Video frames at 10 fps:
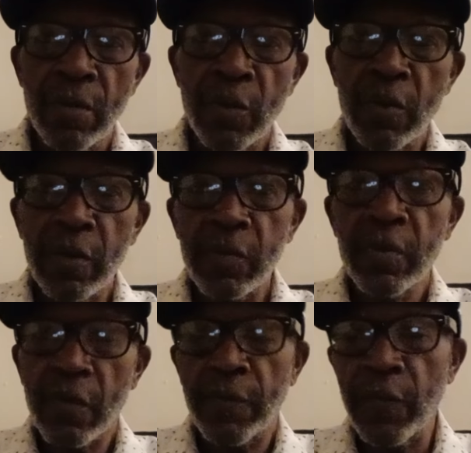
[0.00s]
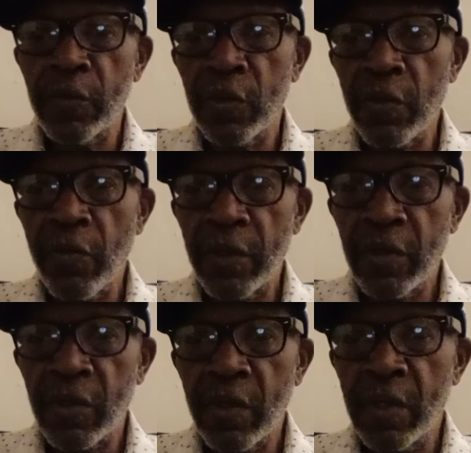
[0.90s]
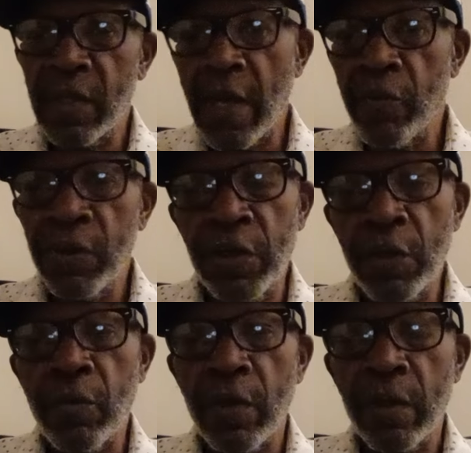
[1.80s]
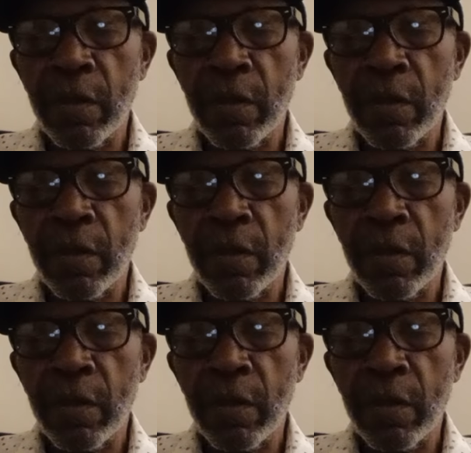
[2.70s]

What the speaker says: Because the first generation said, this is how we do